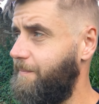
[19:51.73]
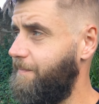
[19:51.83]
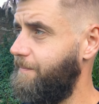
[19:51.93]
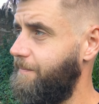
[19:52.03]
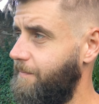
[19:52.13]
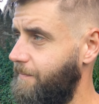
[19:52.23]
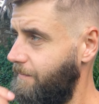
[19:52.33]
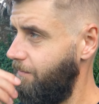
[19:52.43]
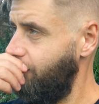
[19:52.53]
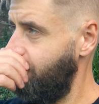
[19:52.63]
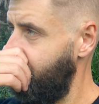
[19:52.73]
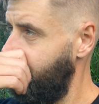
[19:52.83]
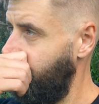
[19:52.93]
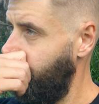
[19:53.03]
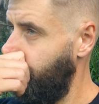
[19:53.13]

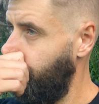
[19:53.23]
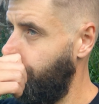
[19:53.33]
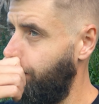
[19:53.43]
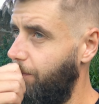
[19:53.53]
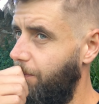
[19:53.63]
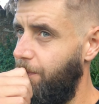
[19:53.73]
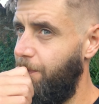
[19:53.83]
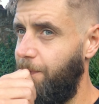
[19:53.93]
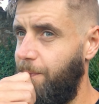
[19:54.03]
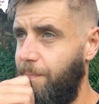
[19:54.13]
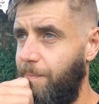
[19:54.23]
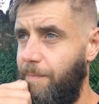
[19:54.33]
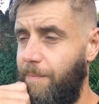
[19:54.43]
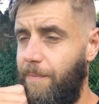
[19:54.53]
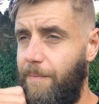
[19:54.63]

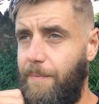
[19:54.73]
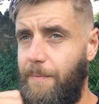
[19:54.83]
[no speech]